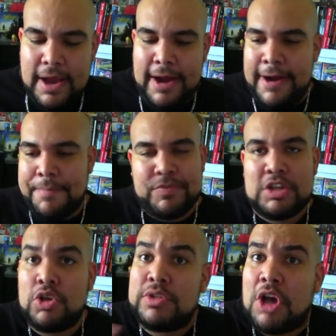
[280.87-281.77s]

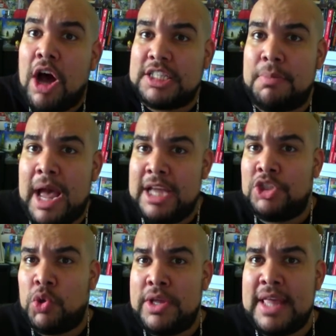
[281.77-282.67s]
So it's awesome. I
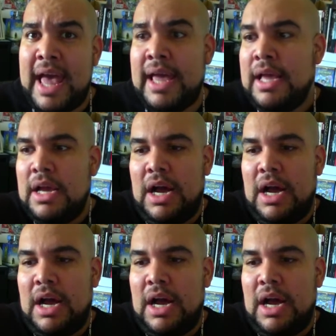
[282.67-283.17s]
enjoyed that.